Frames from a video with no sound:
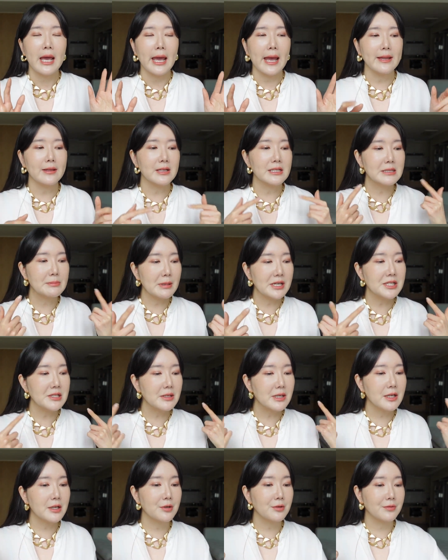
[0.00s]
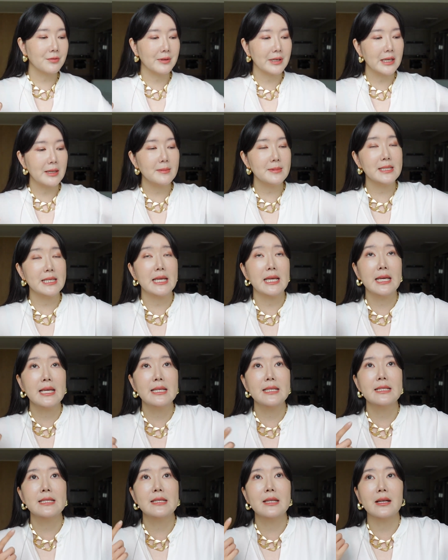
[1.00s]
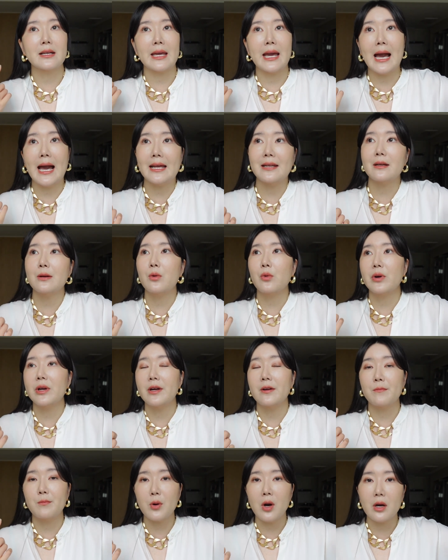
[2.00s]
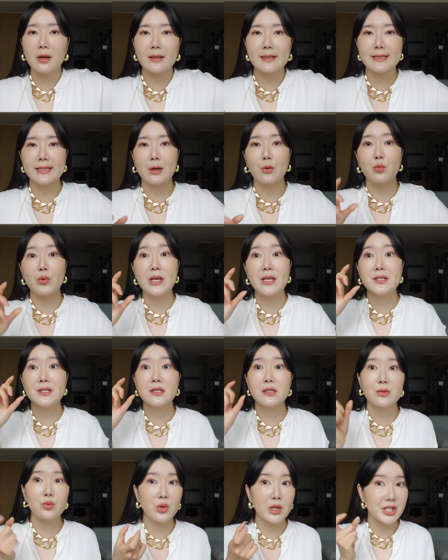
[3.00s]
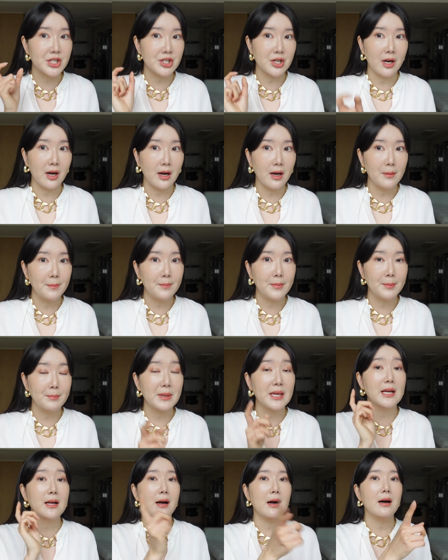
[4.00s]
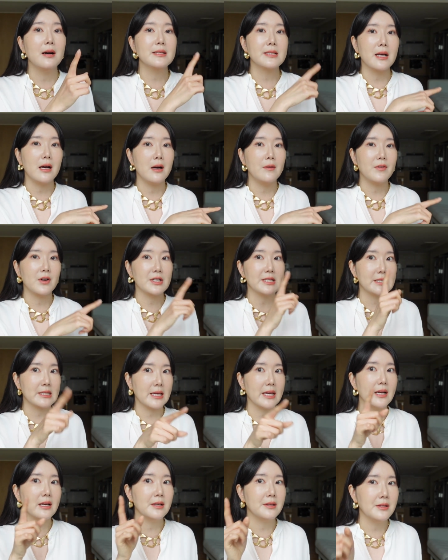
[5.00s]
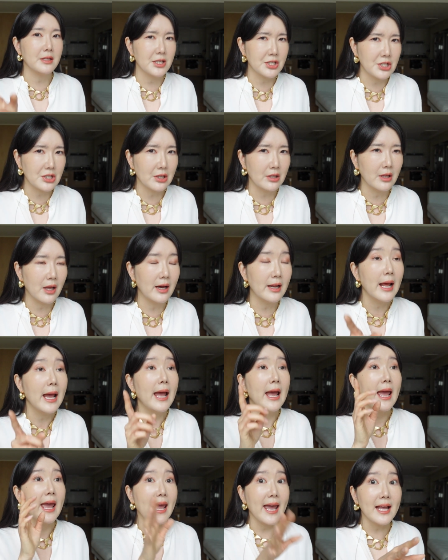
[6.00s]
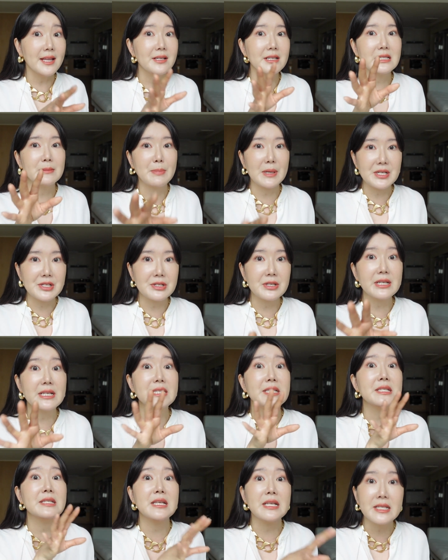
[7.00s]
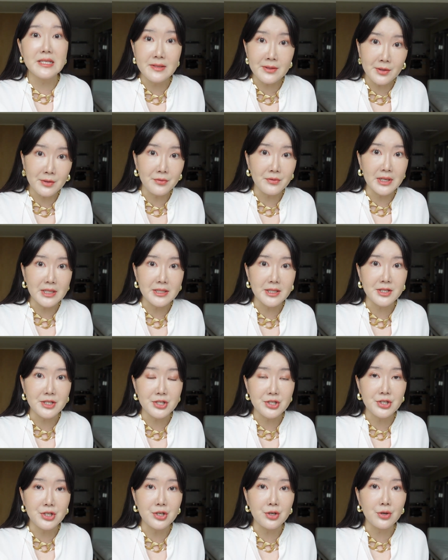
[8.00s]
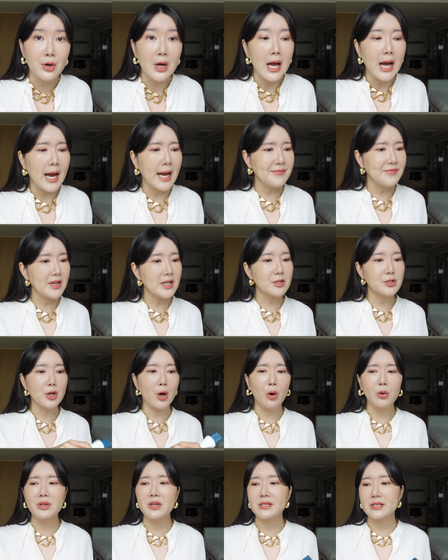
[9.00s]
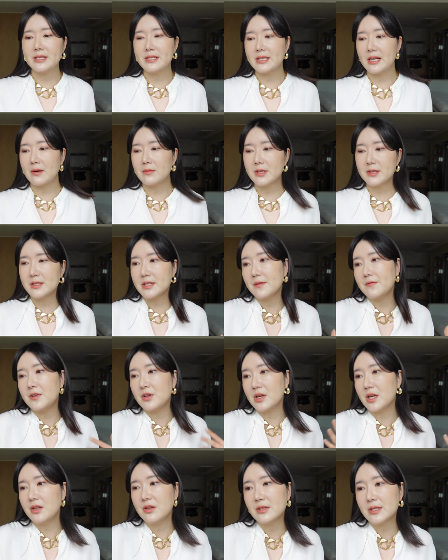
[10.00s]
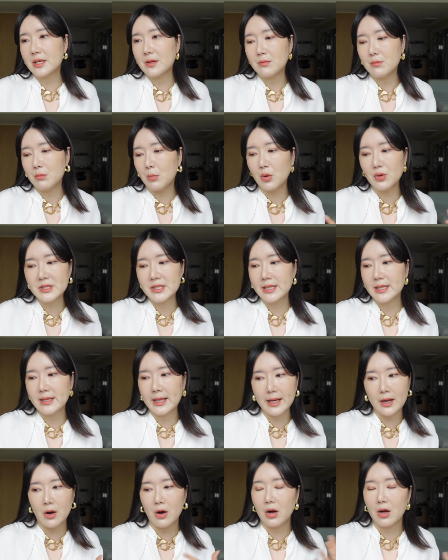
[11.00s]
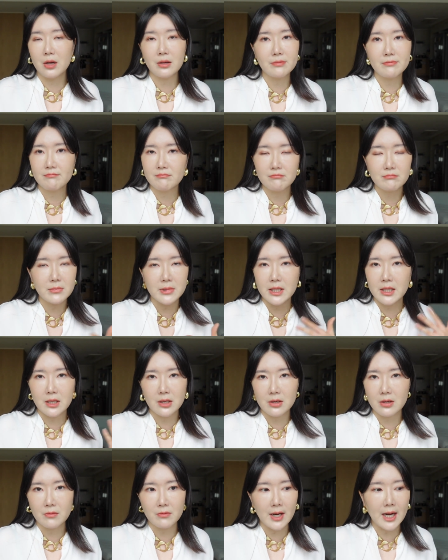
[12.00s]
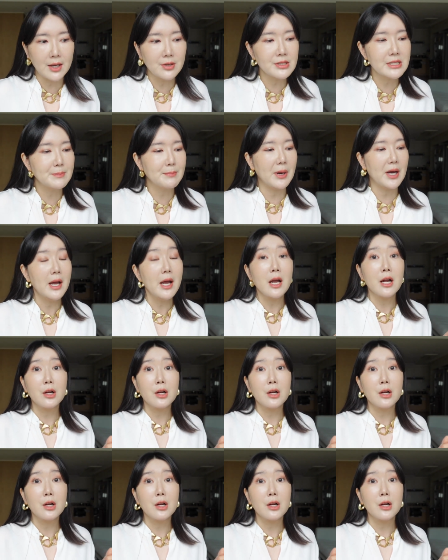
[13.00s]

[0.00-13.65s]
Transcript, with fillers: And especially creams is the category of products that we switch up because of our skin condition a lot and especially seasonal reasons too. I think toners and serums and stuff, you can use it mostly like all year round, but